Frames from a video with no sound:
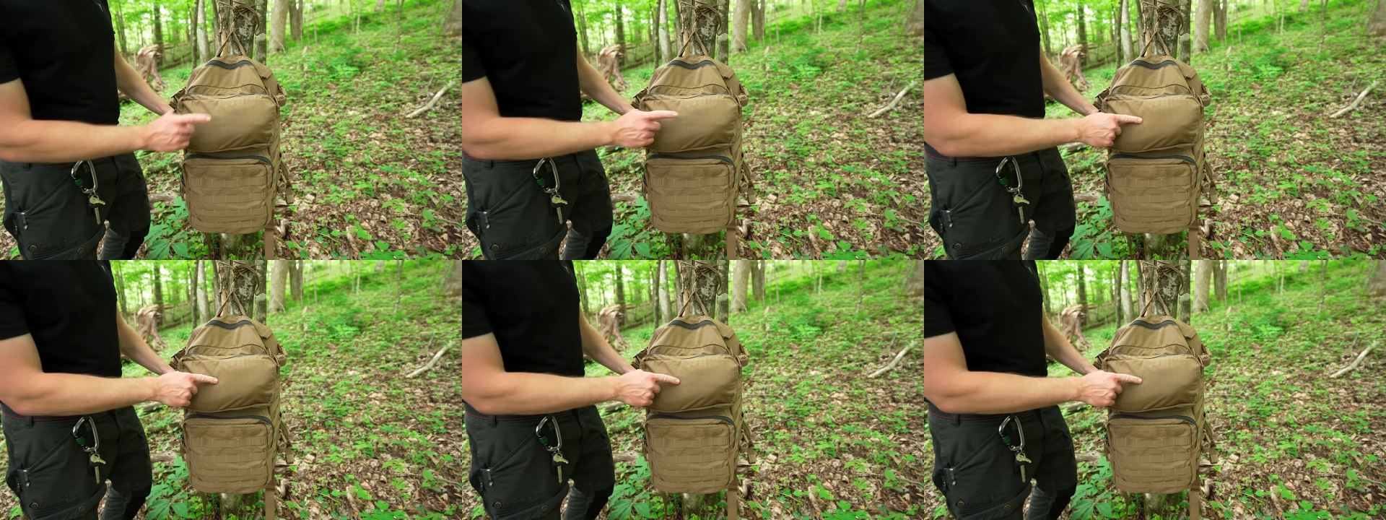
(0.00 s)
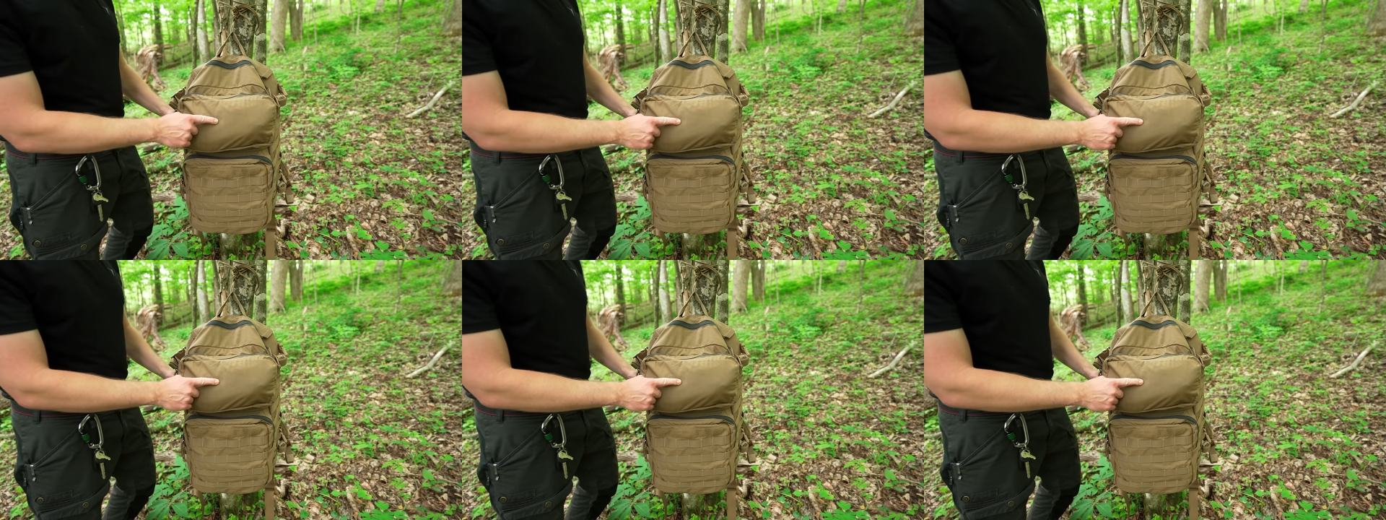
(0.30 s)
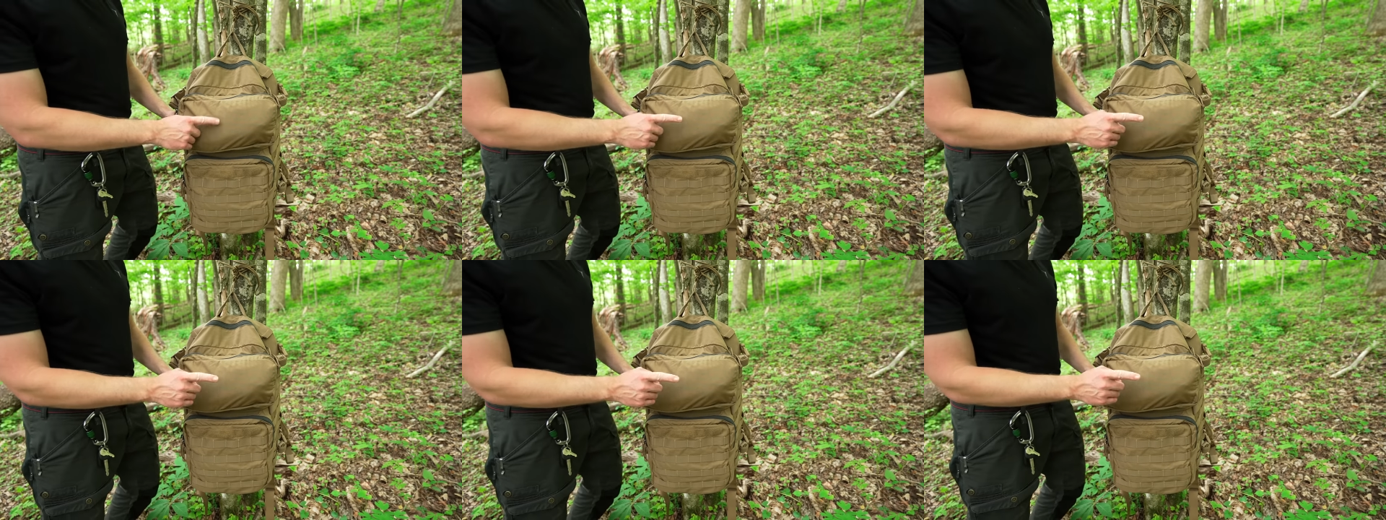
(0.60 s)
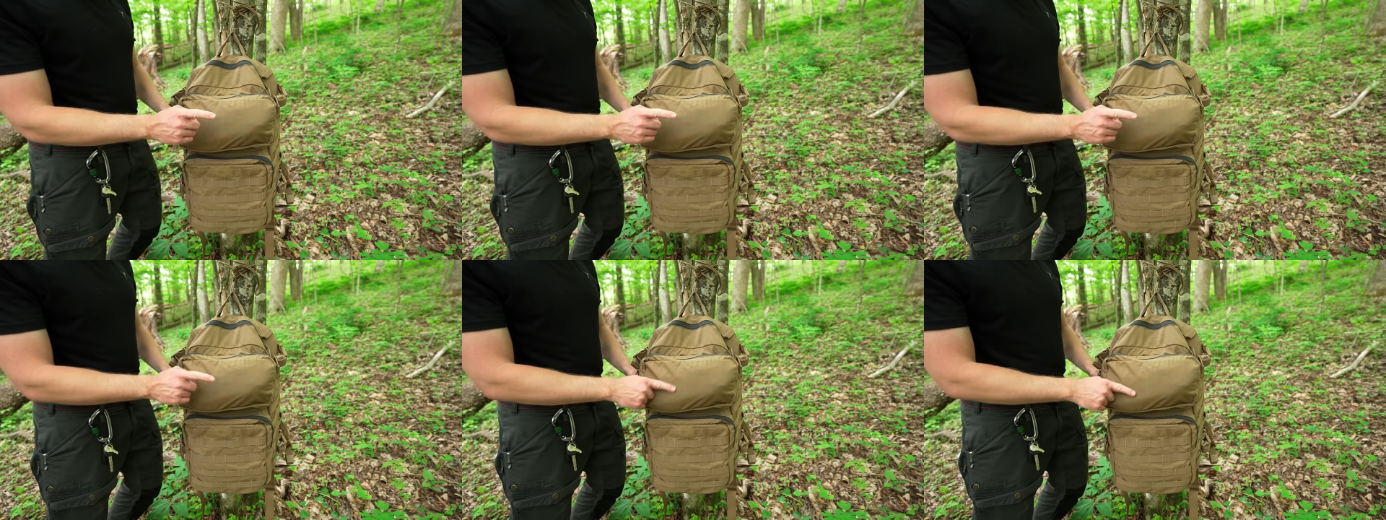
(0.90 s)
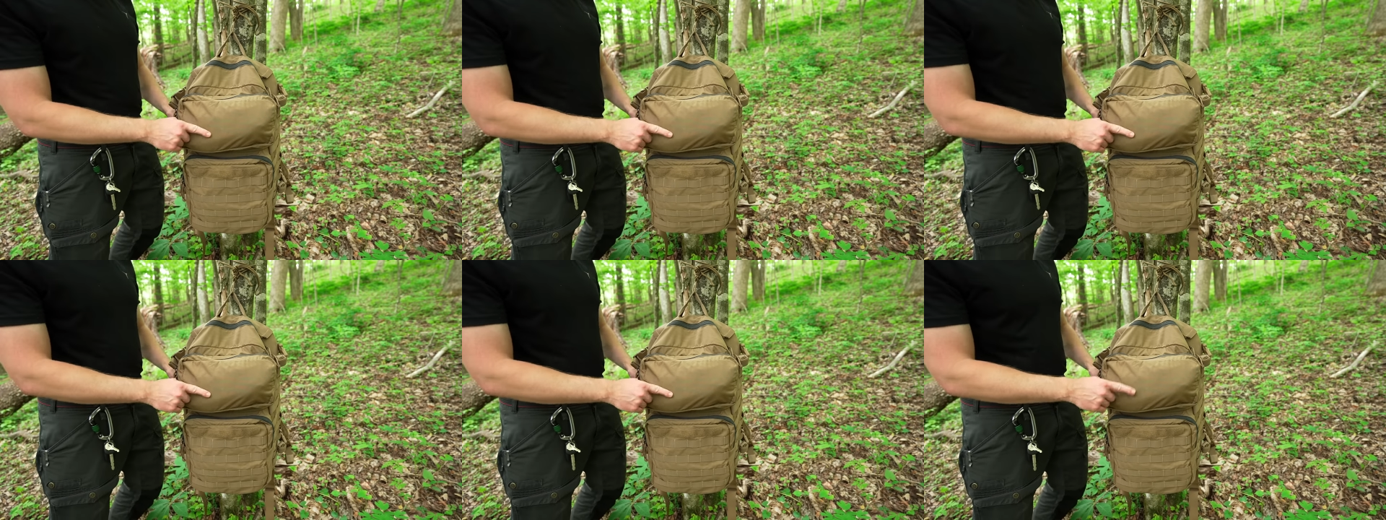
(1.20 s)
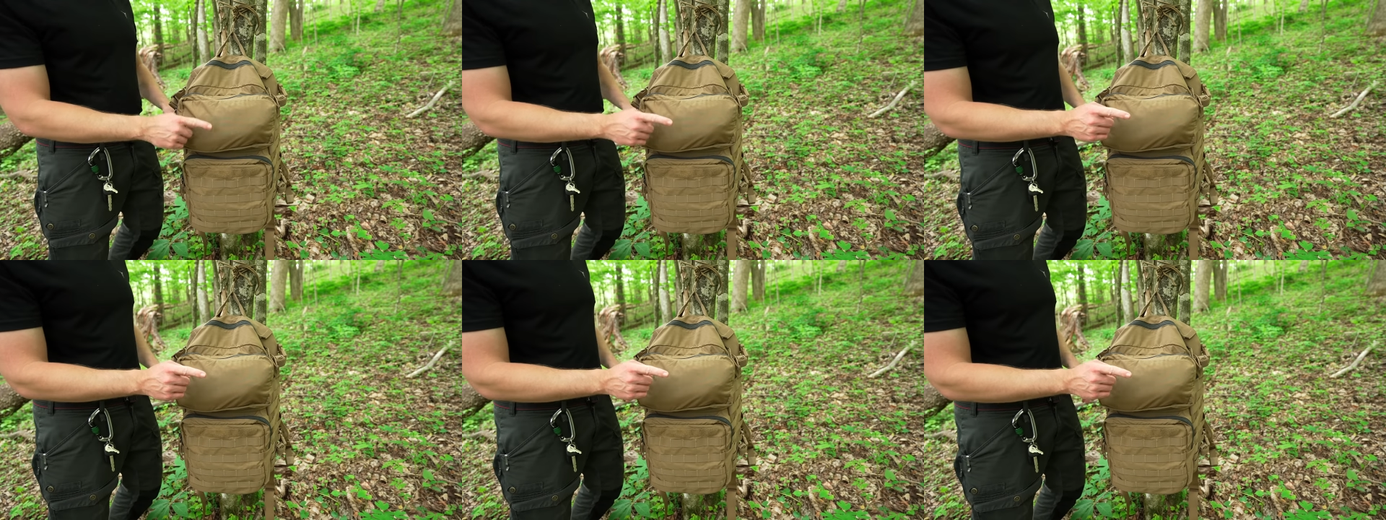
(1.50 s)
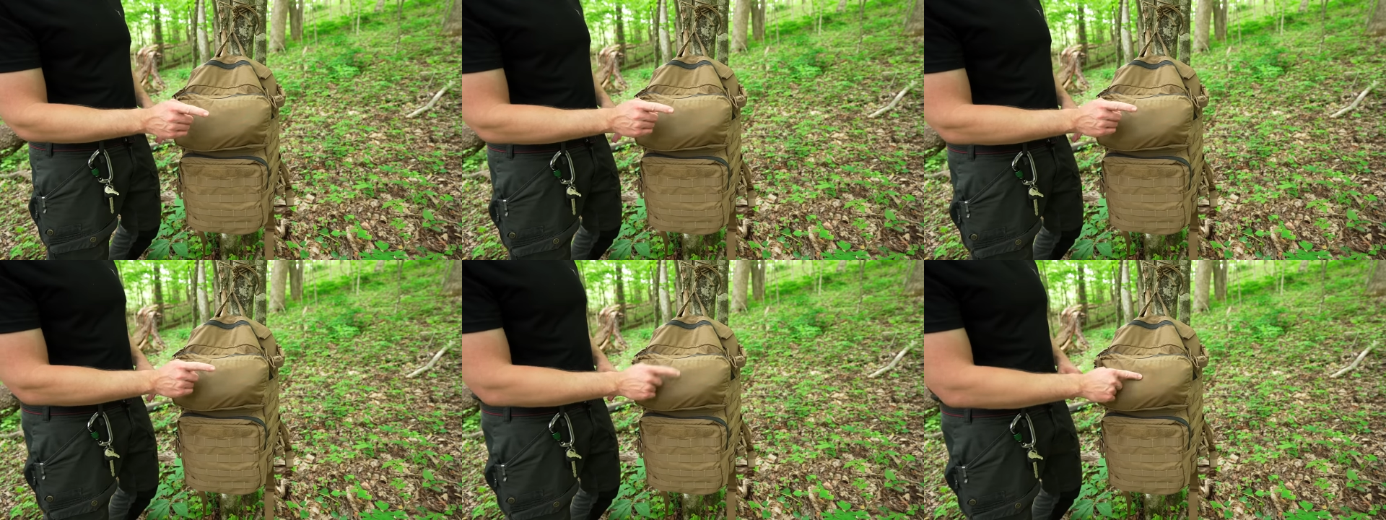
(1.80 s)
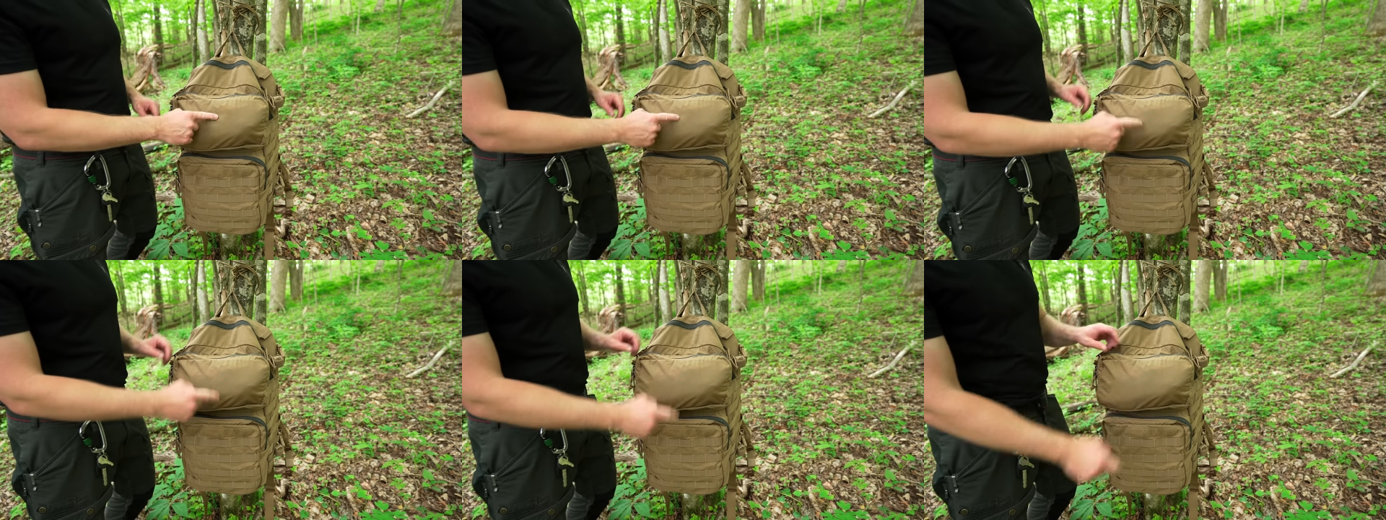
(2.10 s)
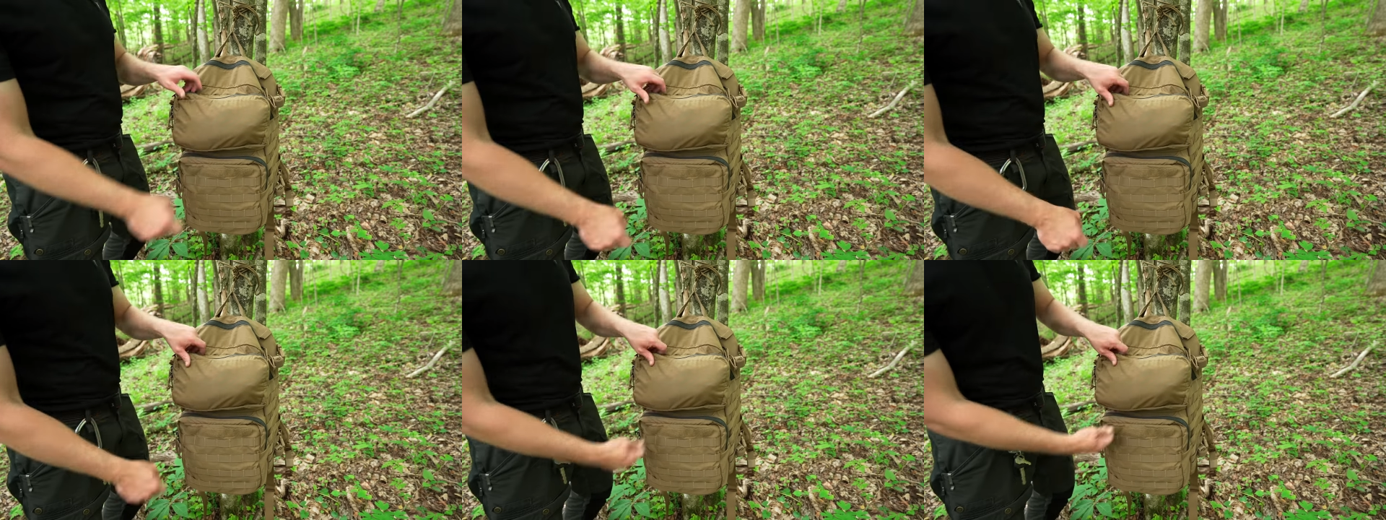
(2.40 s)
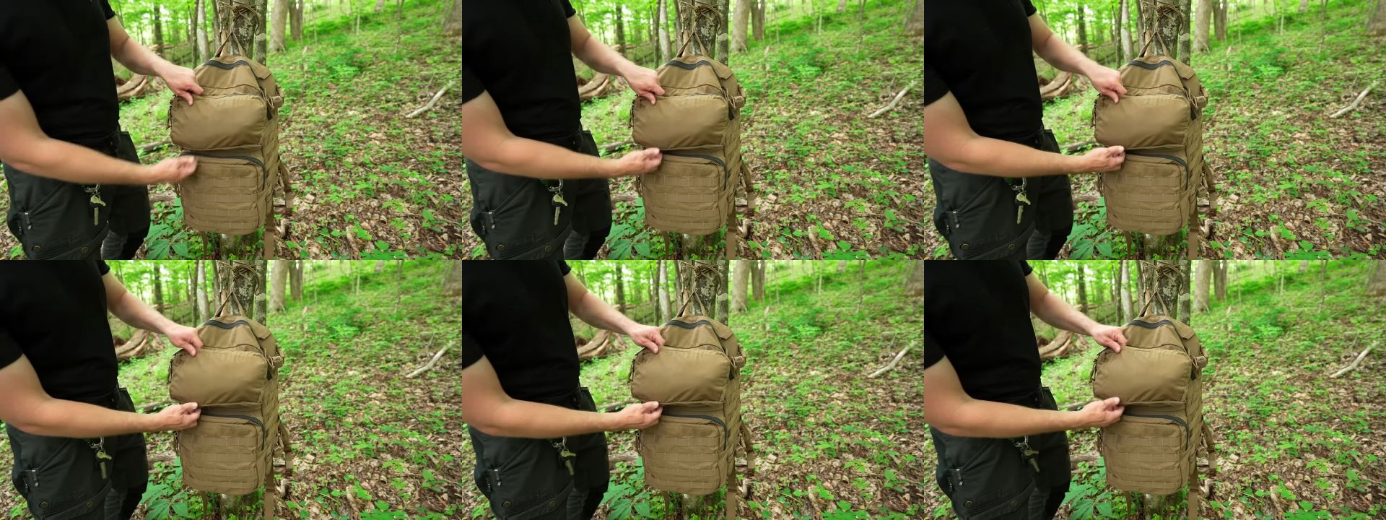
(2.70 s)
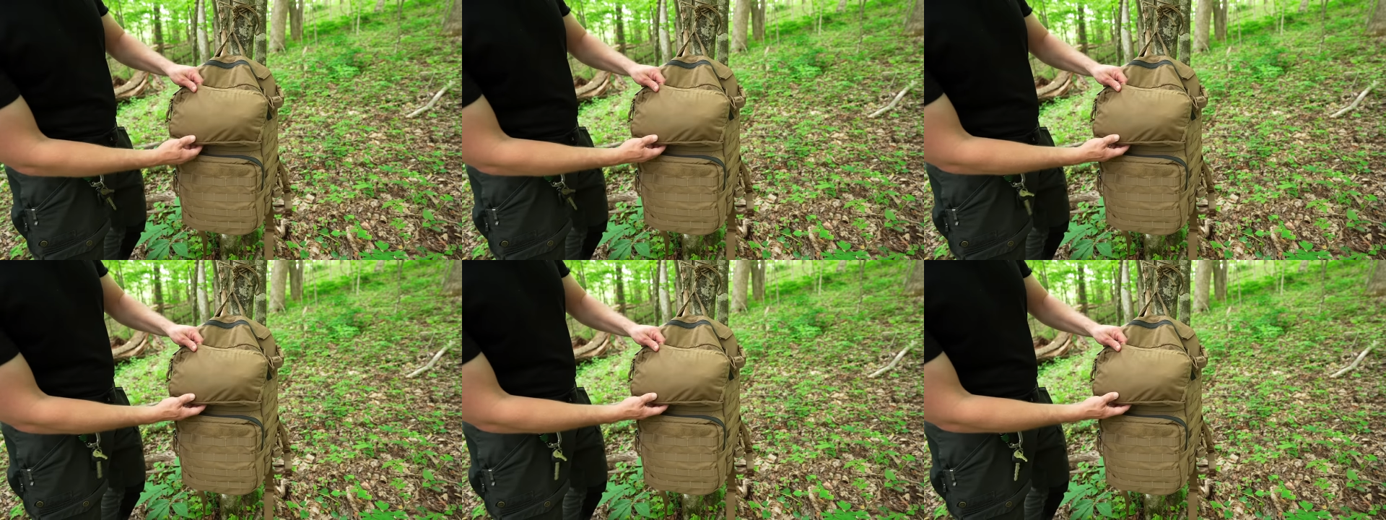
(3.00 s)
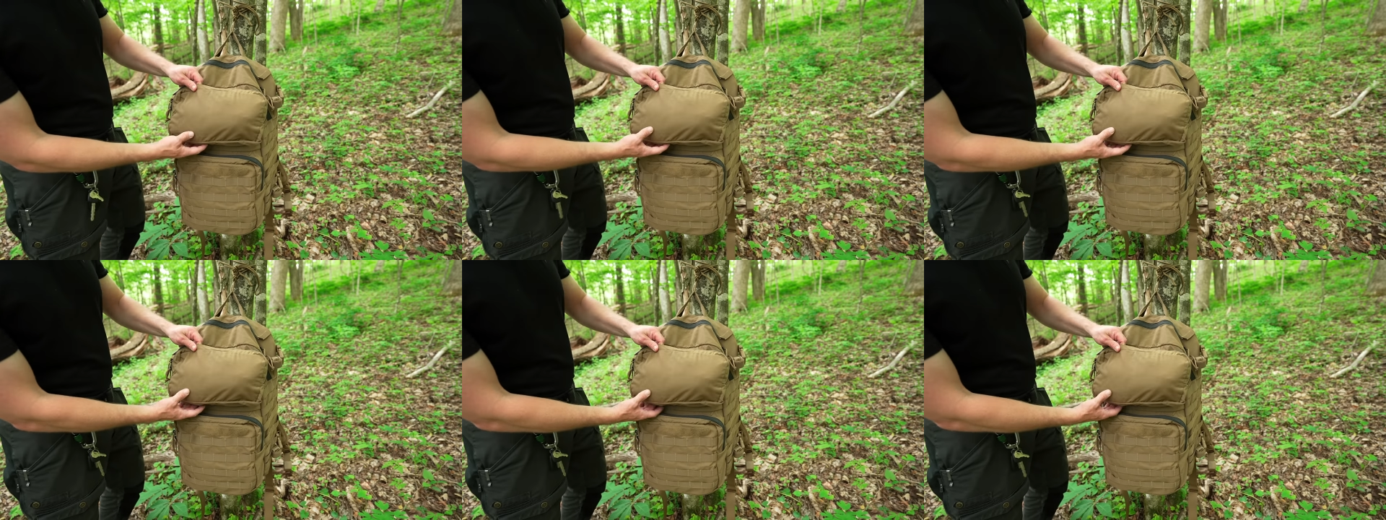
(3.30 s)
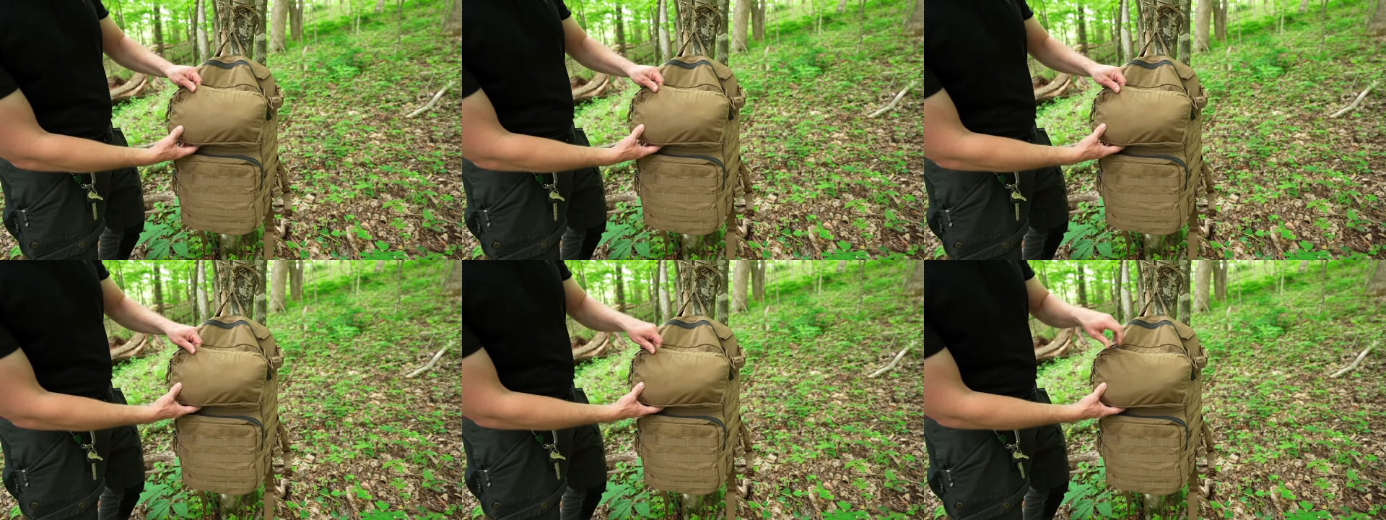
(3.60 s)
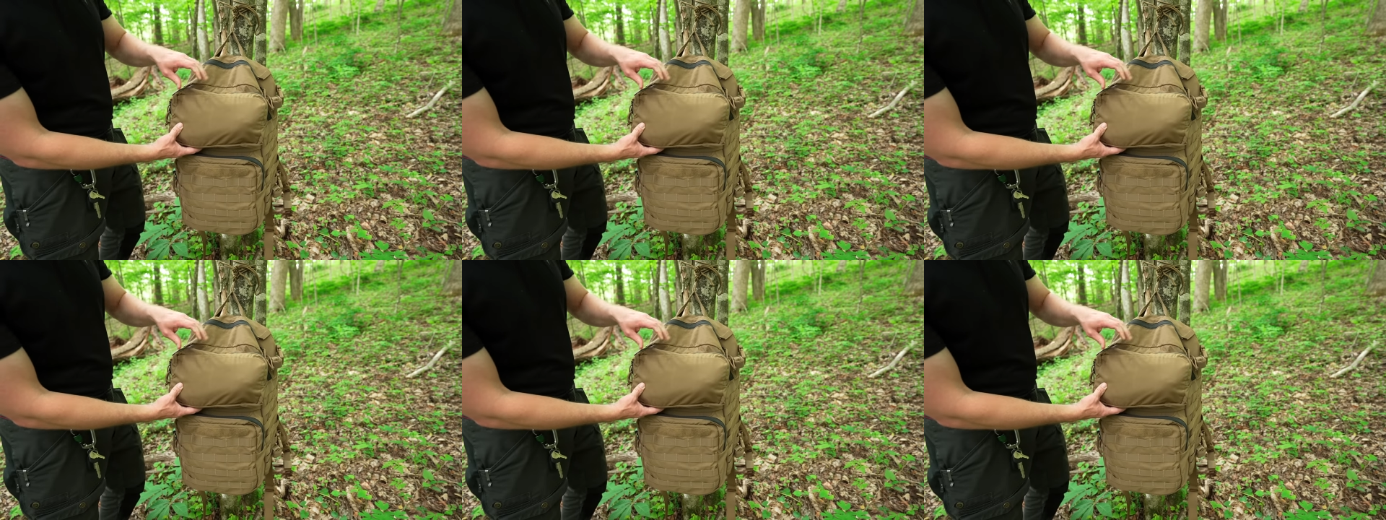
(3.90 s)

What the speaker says: [unreadable: no face in view]